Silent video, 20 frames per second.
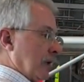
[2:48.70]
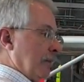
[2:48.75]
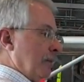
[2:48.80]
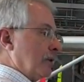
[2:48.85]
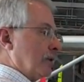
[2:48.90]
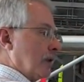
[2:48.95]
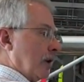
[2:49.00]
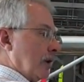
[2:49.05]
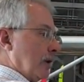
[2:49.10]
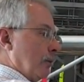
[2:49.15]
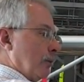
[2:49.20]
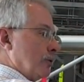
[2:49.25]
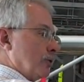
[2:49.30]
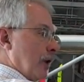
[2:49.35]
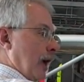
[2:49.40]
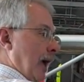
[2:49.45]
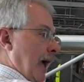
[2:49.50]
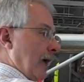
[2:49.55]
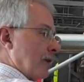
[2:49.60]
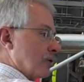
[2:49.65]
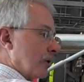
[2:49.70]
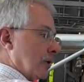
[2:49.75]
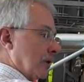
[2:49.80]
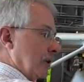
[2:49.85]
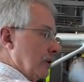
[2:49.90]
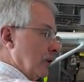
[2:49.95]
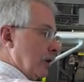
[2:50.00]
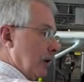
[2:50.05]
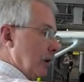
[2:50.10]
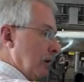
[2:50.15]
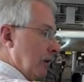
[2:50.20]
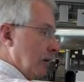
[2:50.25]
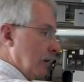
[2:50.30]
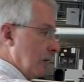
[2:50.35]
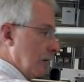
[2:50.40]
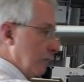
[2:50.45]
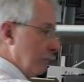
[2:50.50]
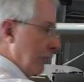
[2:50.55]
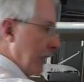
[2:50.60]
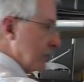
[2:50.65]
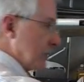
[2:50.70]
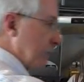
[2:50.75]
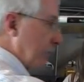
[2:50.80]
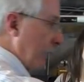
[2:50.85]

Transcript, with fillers: Let me tell you what you actually did based